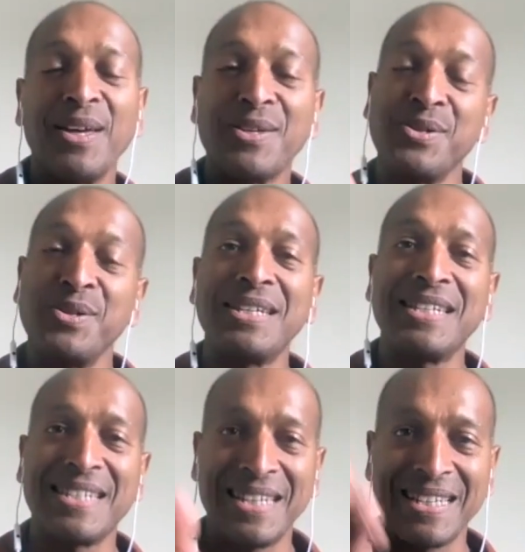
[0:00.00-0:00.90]
As soon as
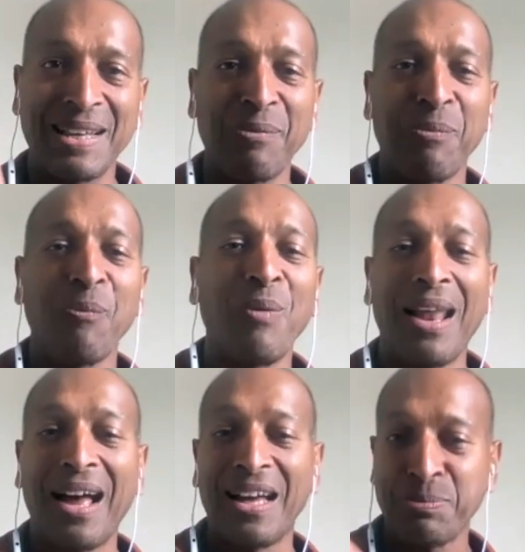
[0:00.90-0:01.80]
it's just the
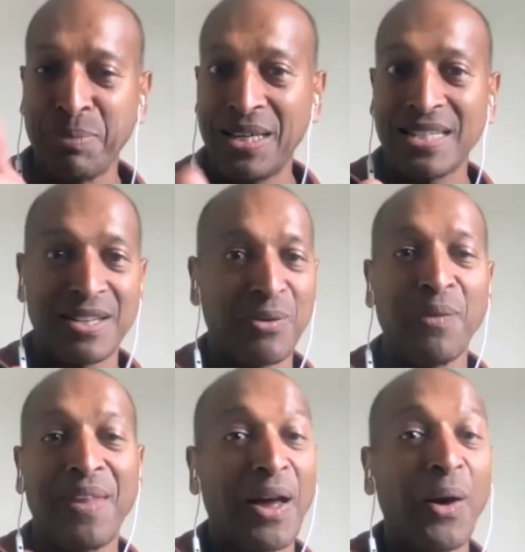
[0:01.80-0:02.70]
last person
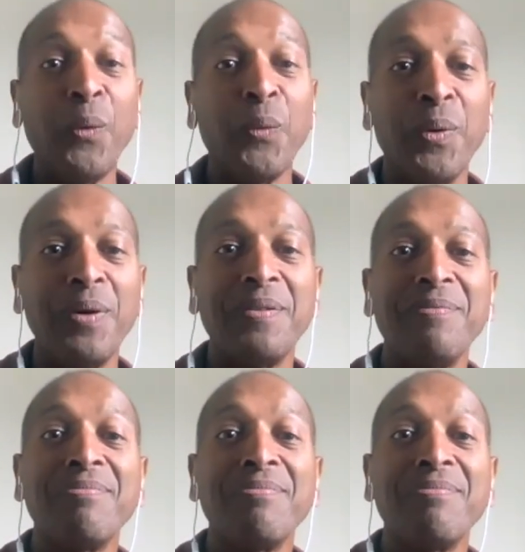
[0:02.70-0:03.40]
on their own,